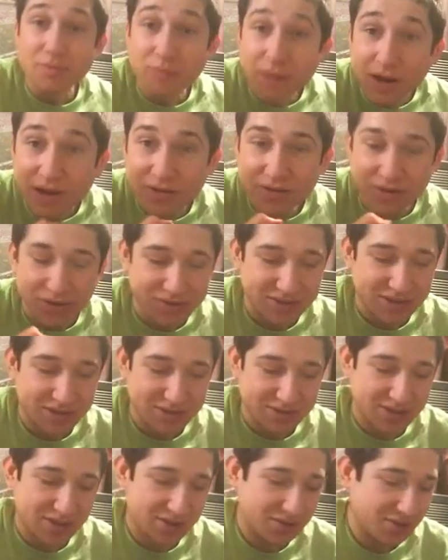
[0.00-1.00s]
Micros that I
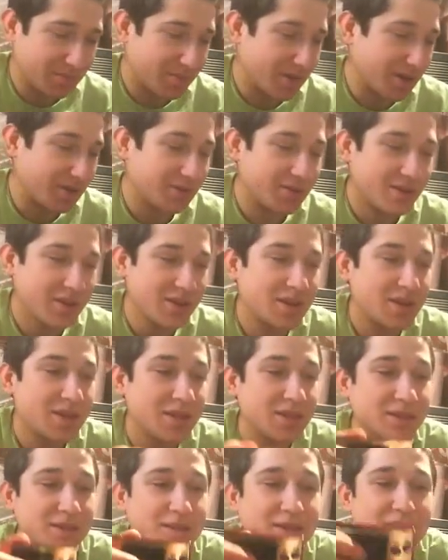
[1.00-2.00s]
was telling you about.
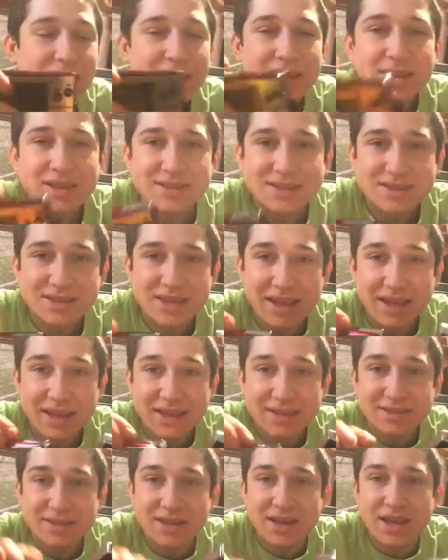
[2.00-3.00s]
These
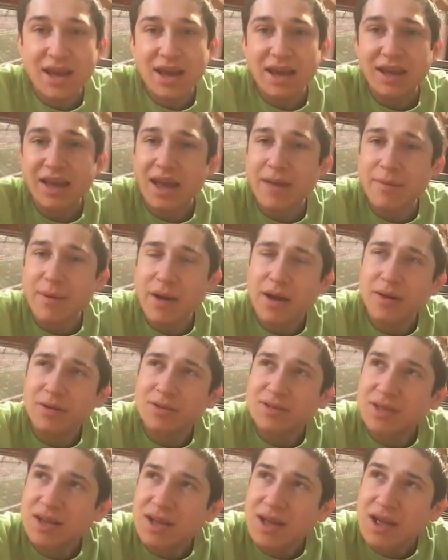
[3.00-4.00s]
things came
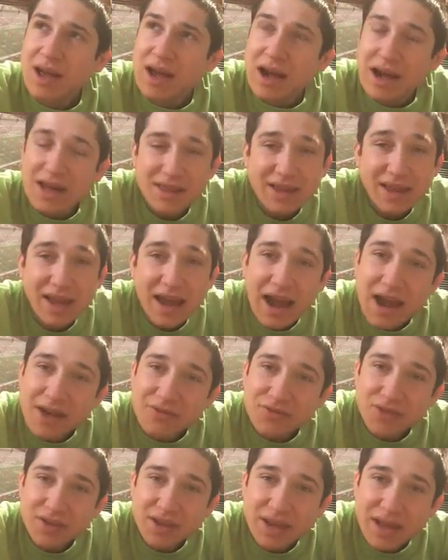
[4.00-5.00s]
out, I think,
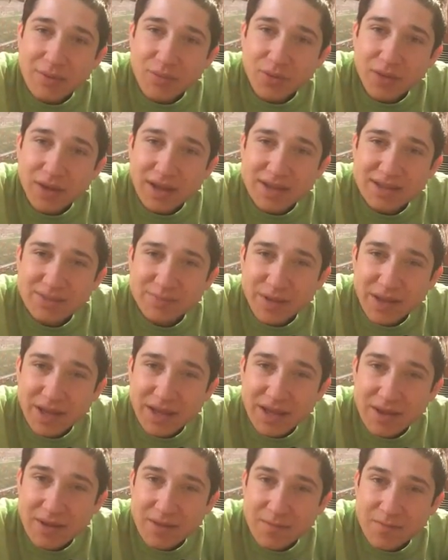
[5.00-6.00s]
after the Game Boy
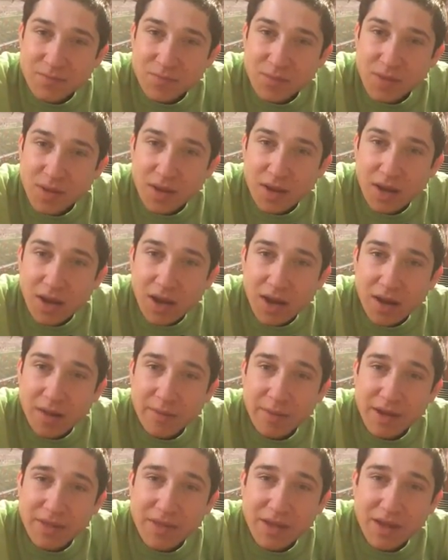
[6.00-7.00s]
SP,
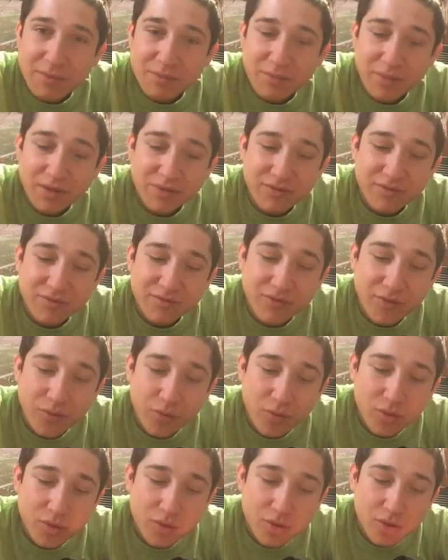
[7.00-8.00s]
and then
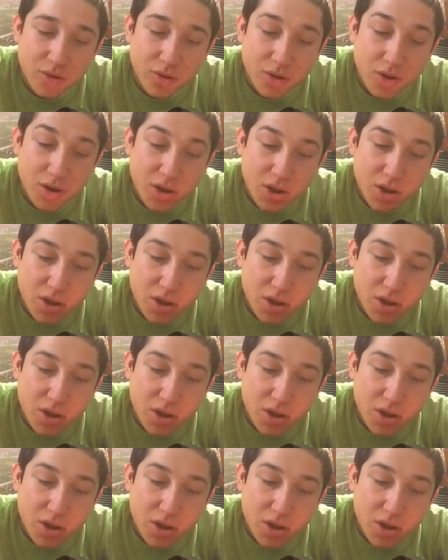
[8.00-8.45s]
before